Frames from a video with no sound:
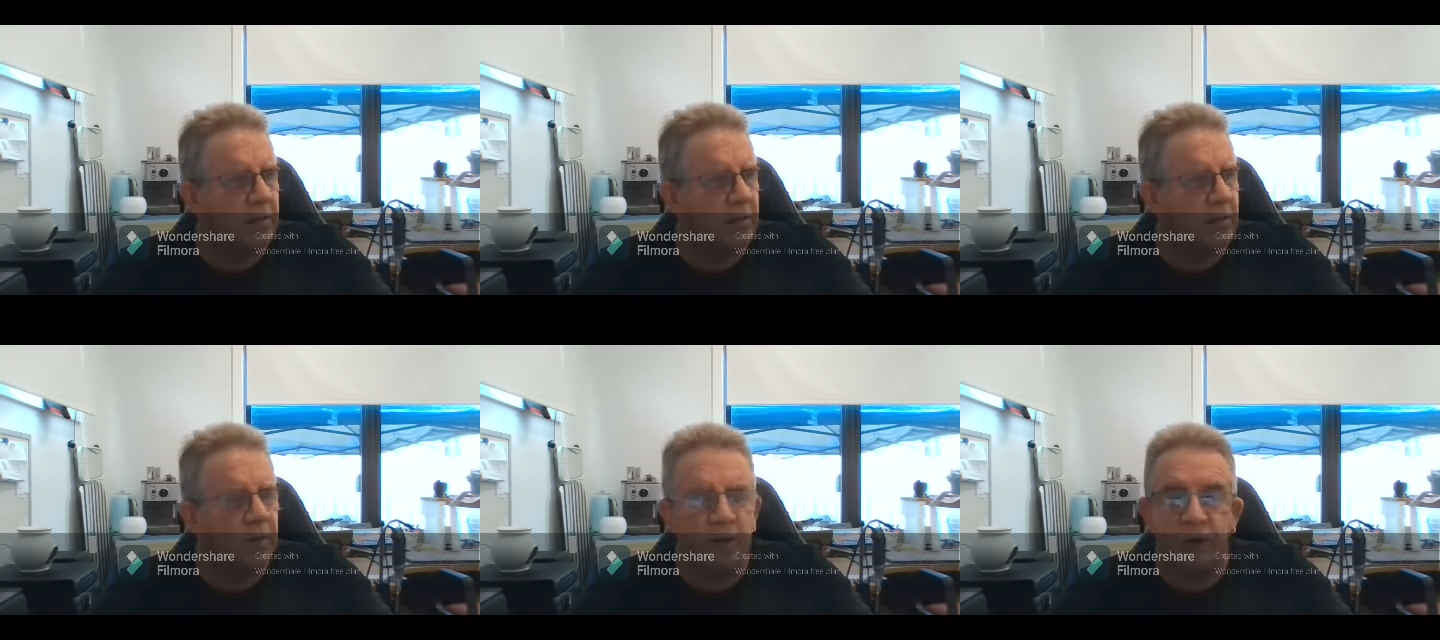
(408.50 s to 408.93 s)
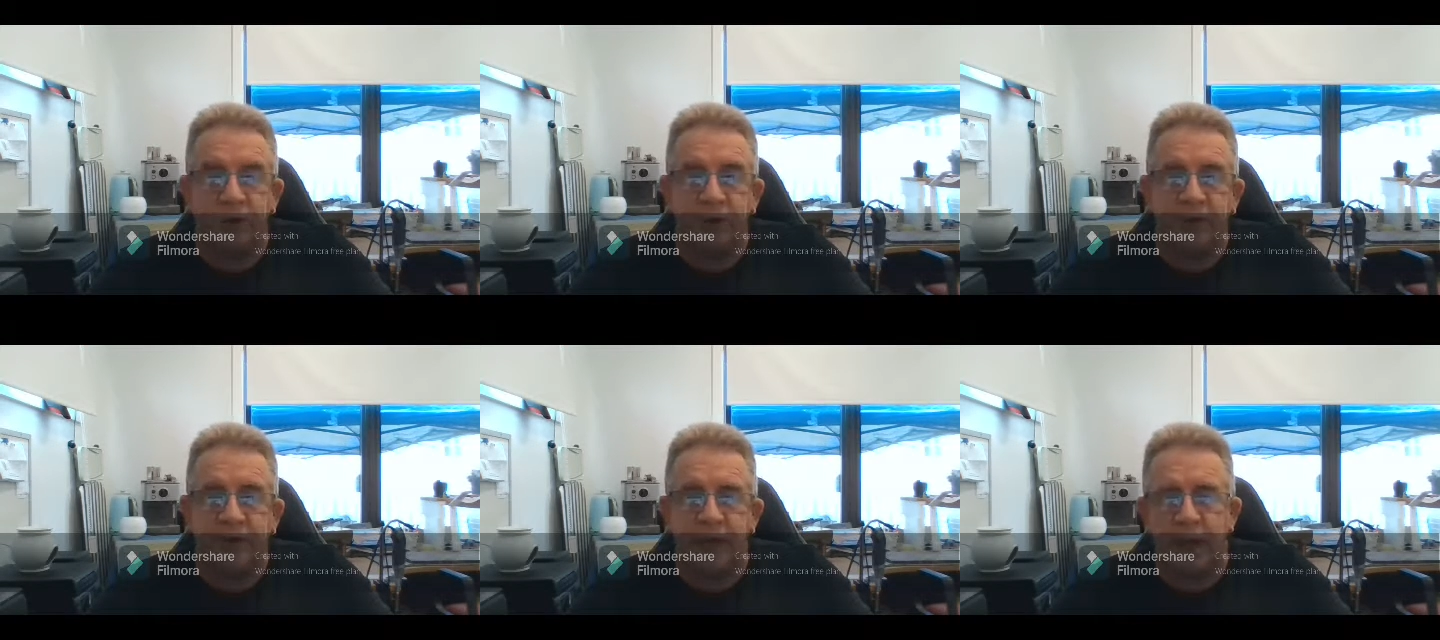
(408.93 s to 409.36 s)
probably not
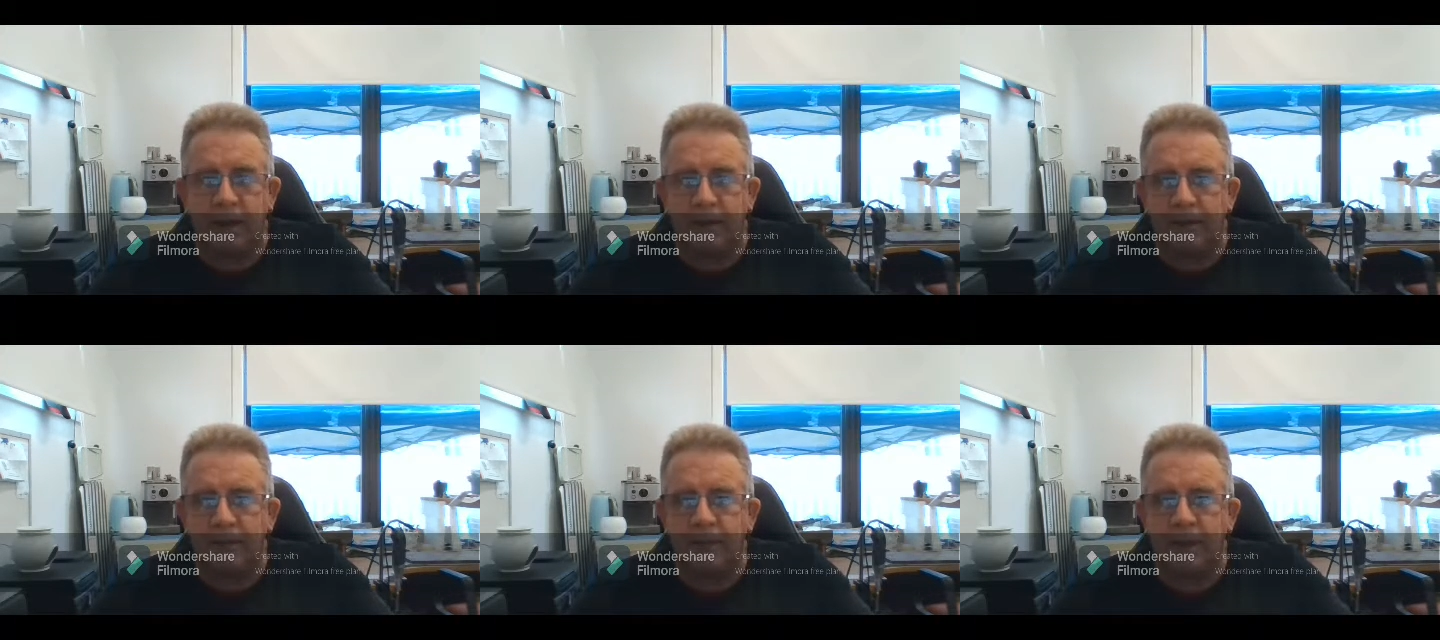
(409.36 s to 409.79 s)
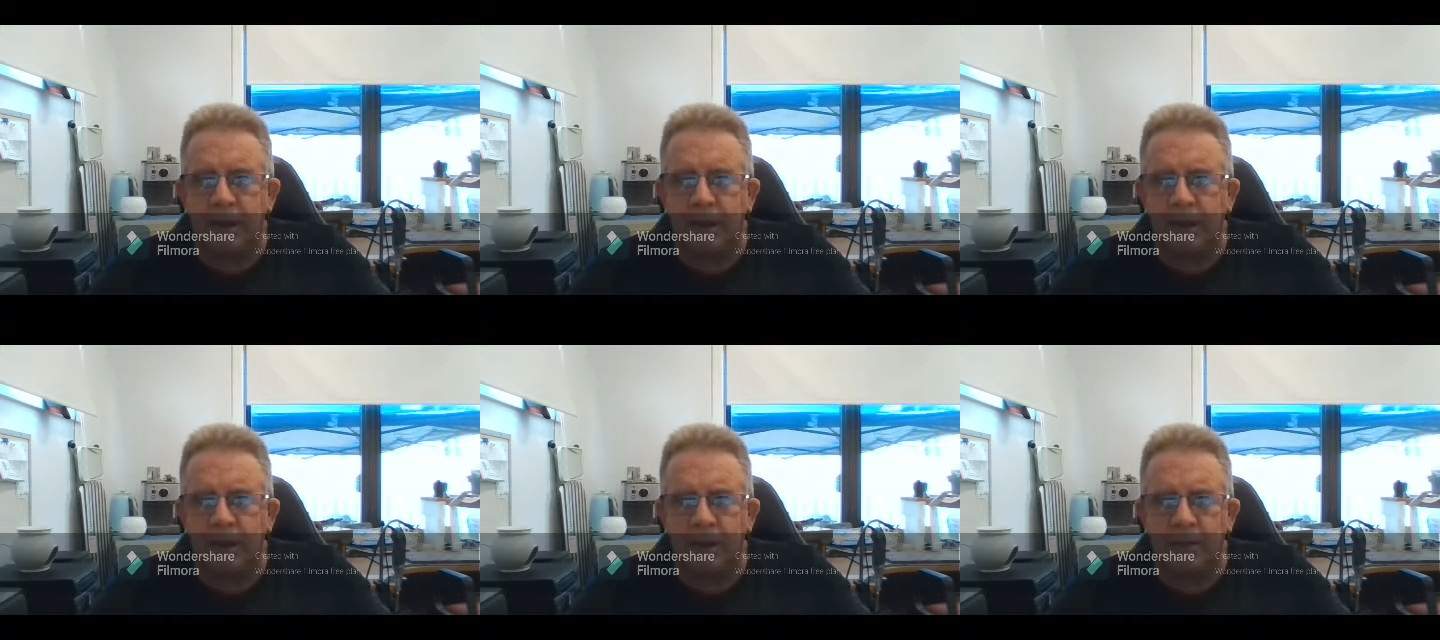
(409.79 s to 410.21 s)
even that.
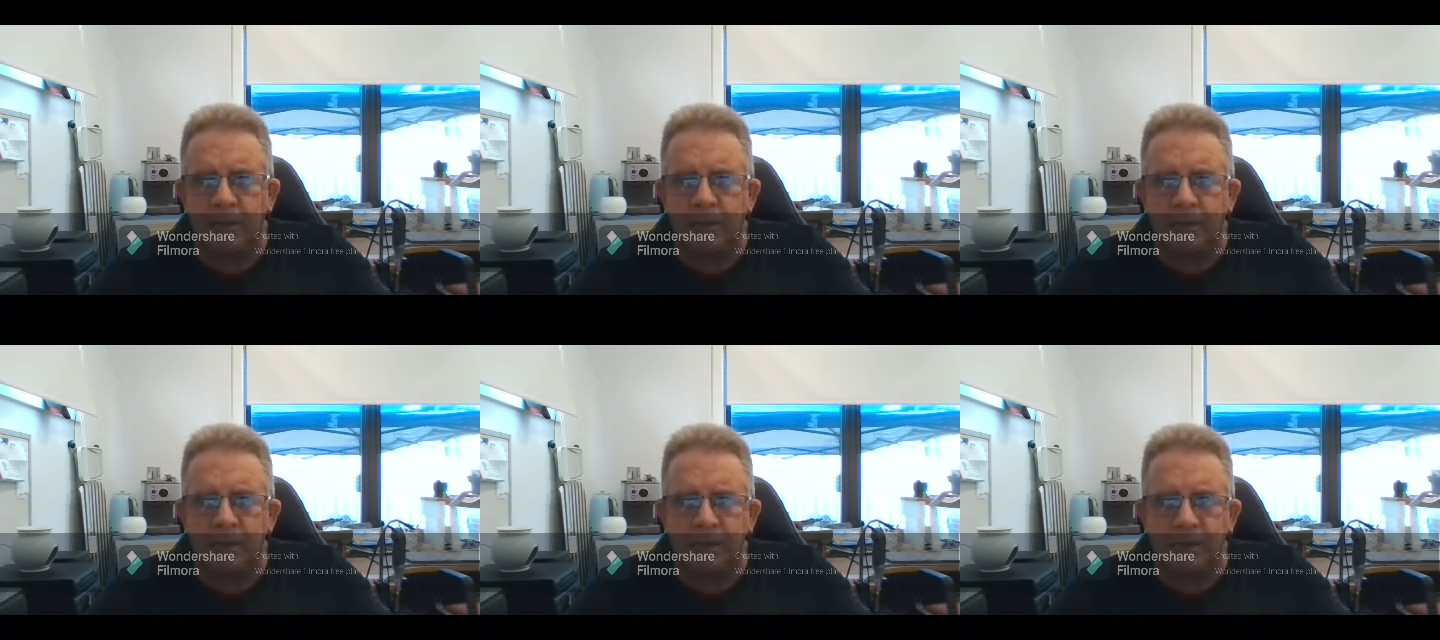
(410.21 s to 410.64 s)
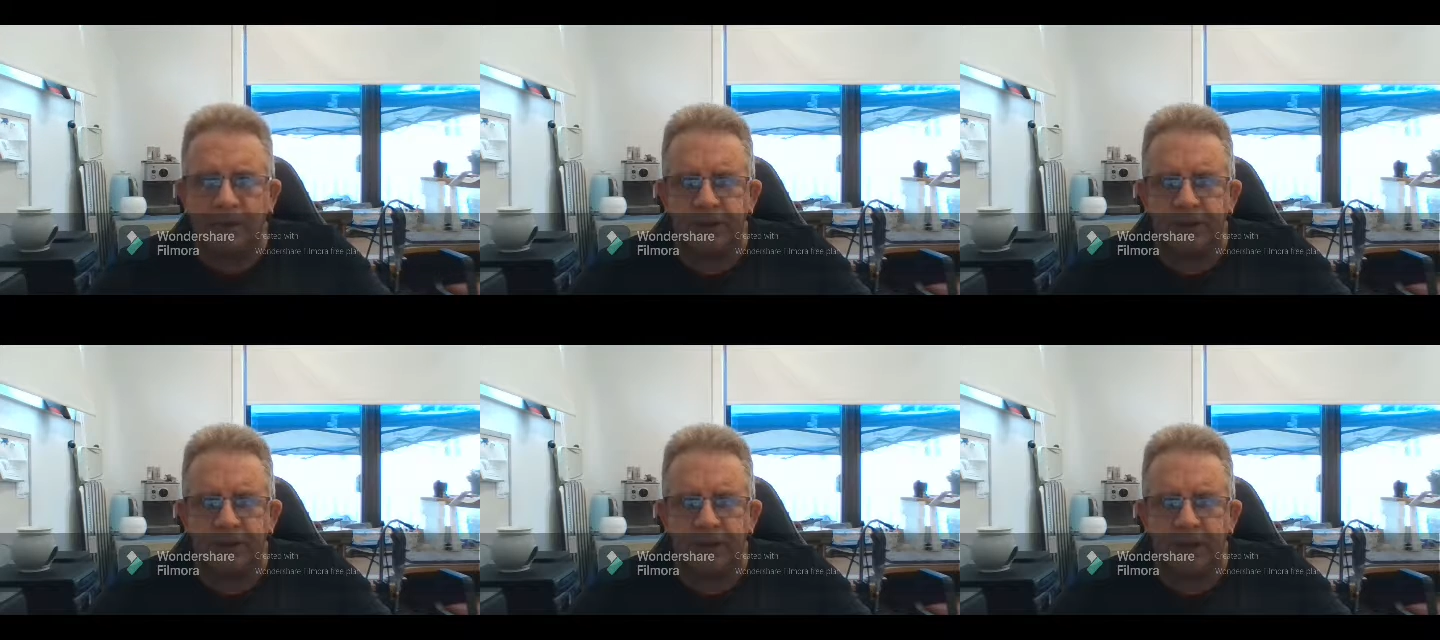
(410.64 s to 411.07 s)
I
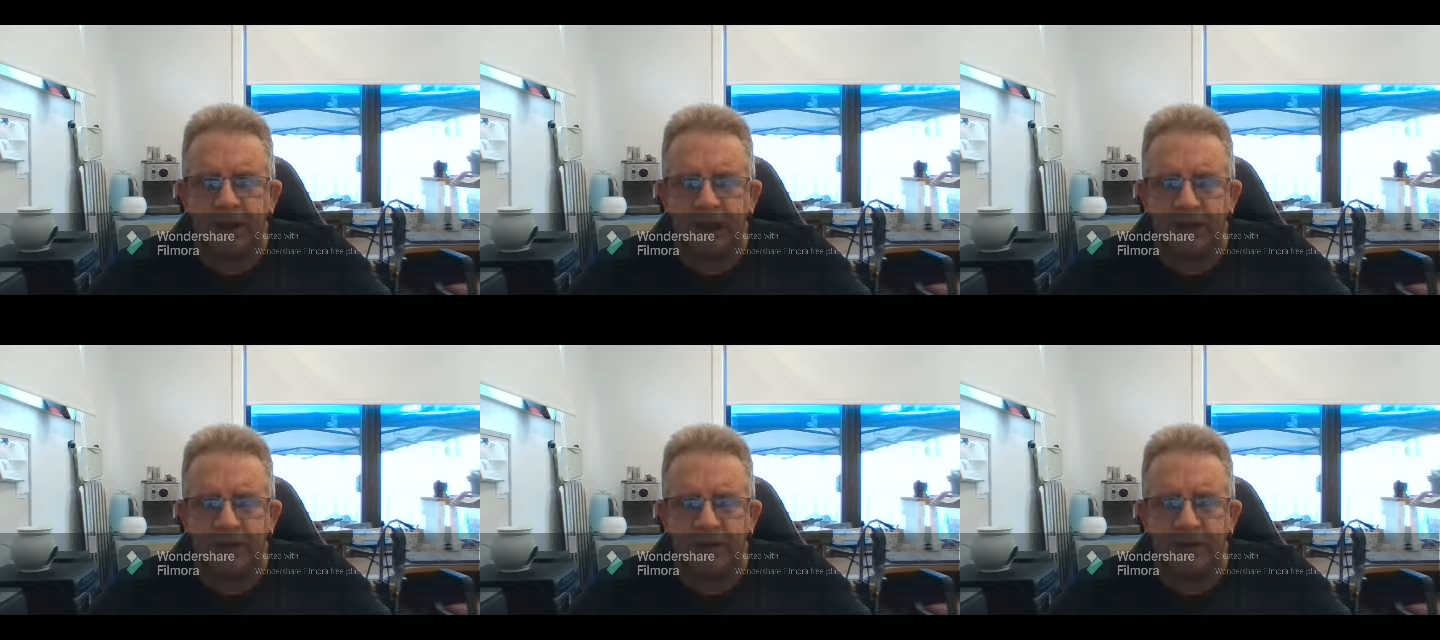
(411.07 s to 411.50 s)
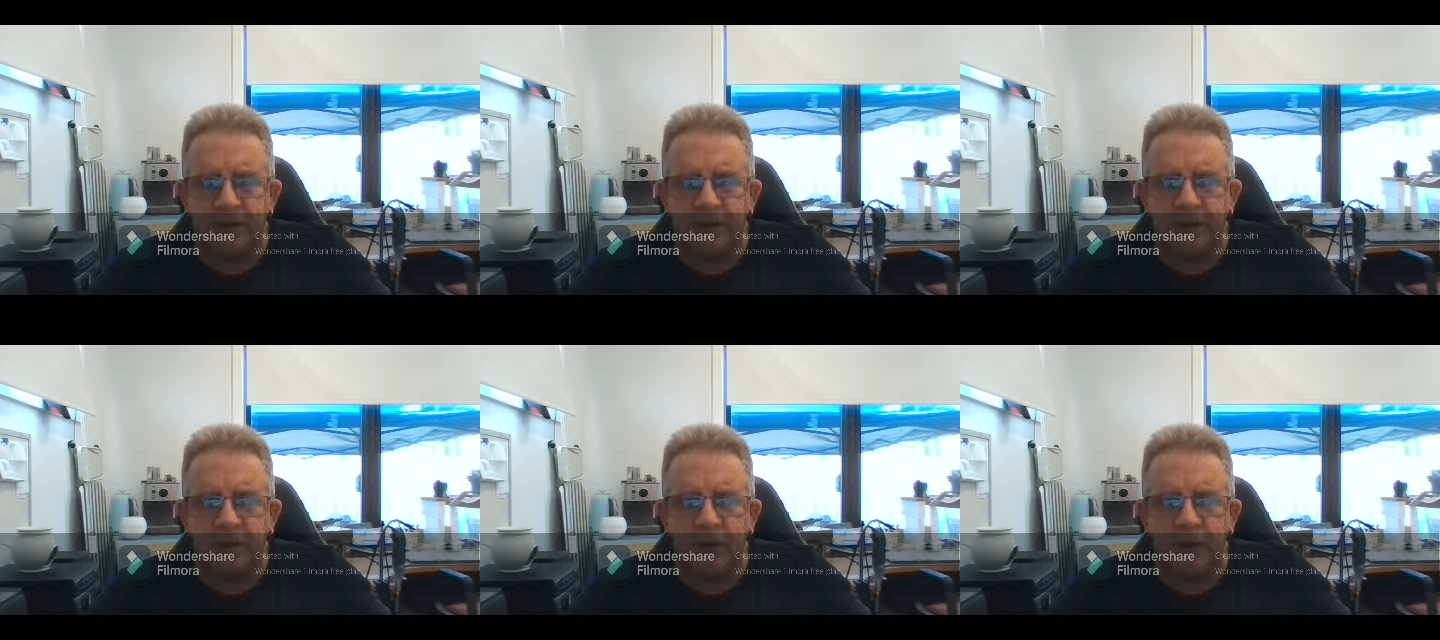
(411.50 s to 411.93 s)
should have it
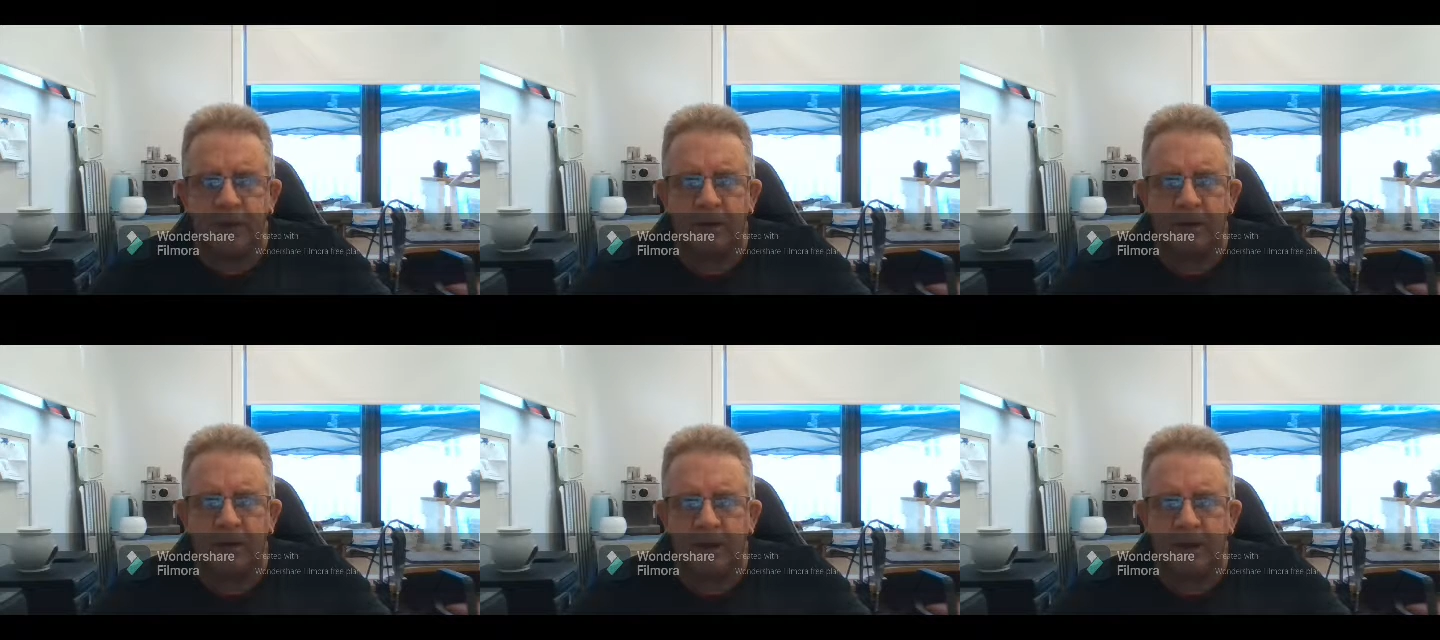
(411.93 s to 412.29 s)
just about